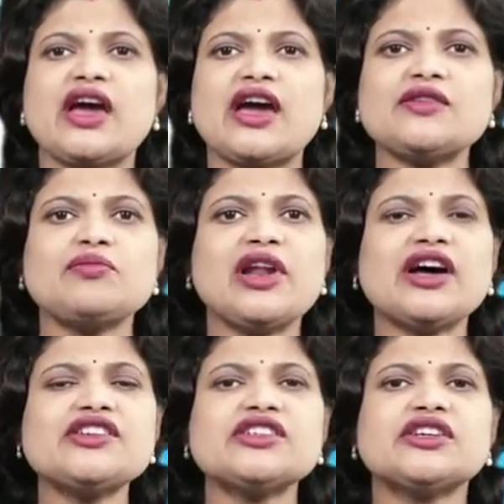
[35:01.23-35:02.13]
and
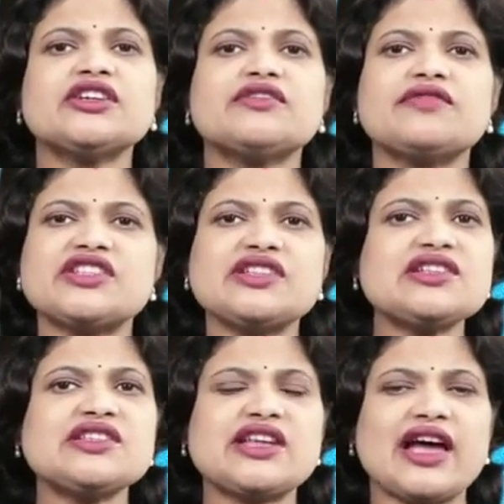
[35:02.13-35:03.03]
blood
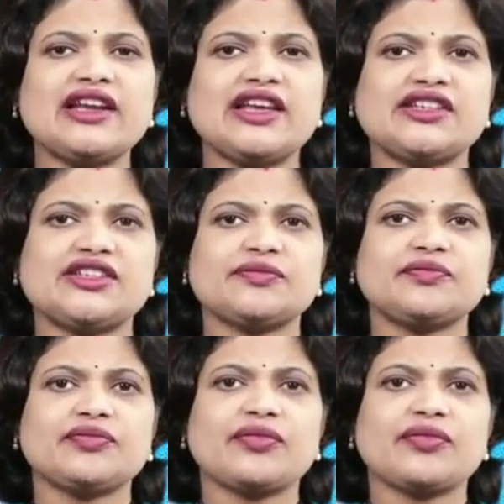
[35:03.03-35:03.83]
vessels dilate.